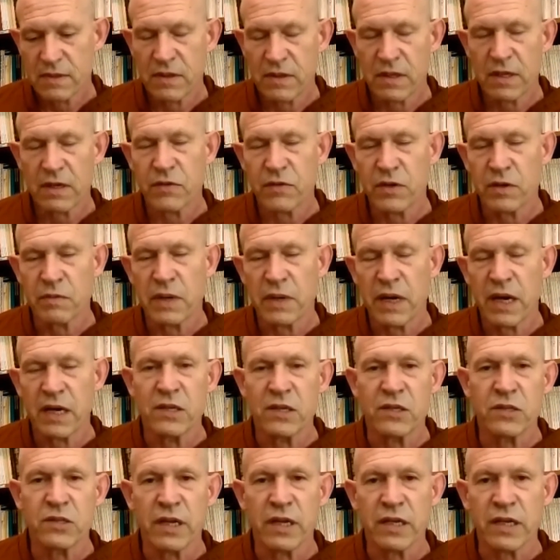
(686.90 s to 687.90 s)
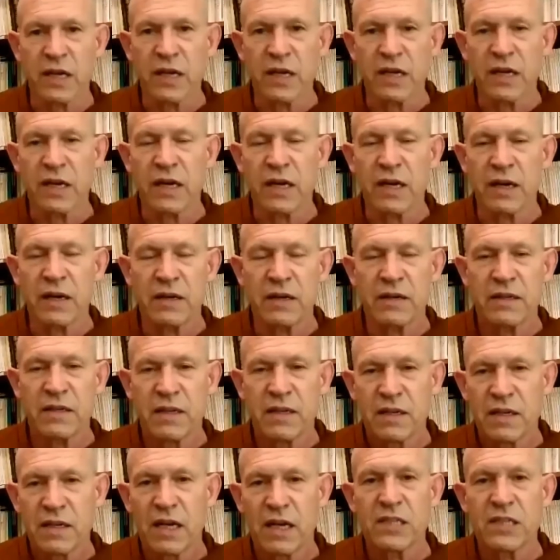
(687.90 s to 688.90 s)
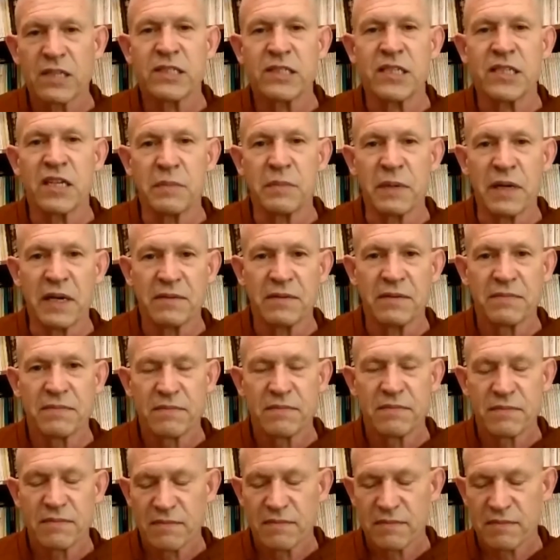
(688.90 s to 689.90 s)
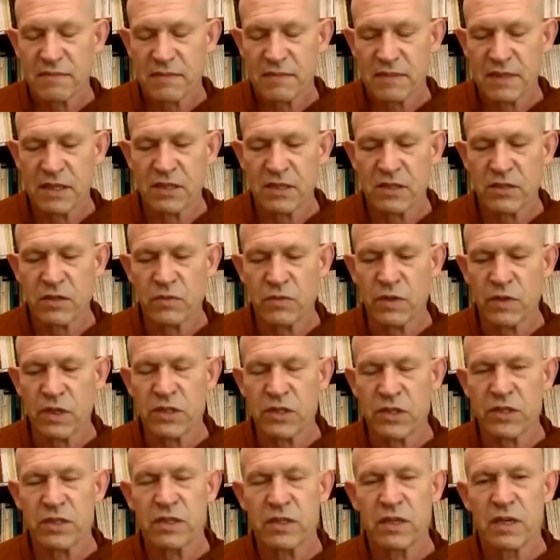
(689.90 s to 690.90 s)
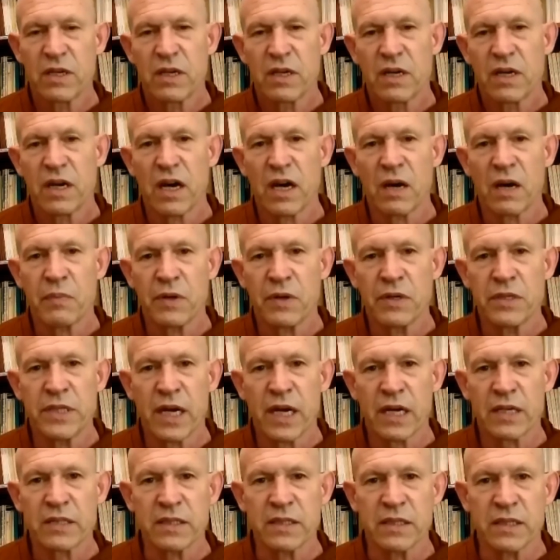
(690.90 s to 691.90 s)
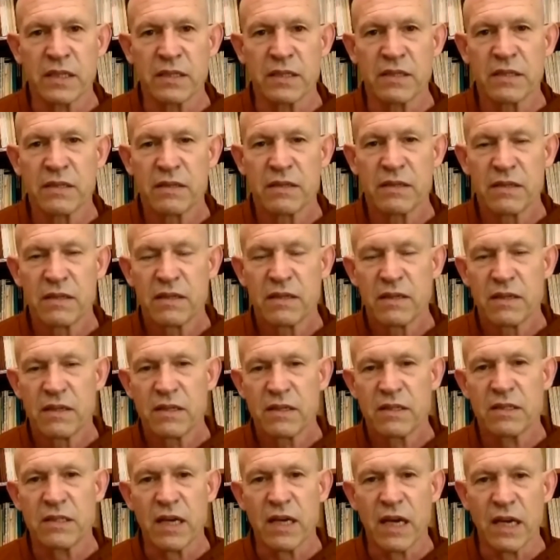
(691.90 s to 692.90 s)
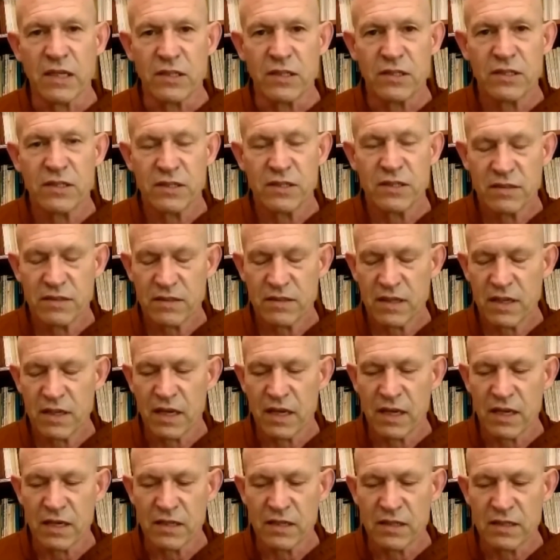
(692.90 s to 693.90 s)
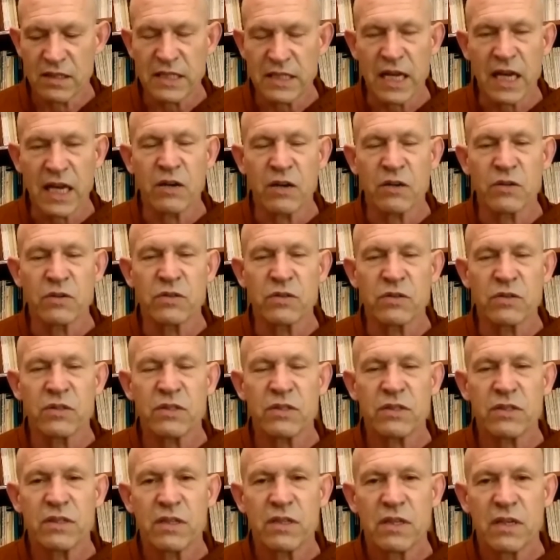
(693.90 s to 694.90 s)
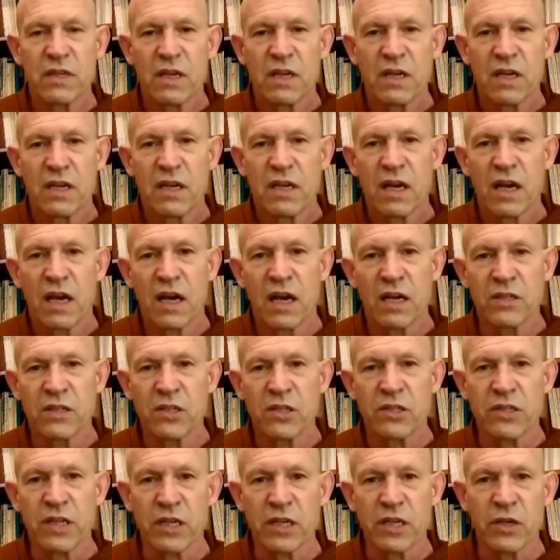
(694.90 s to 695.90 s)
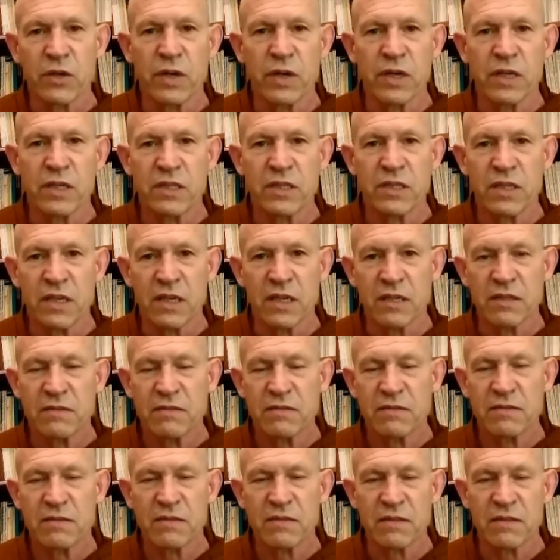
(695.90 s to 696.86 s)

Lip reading: Think of your mind as like a cinema into which are projected sights and sounds, just like going to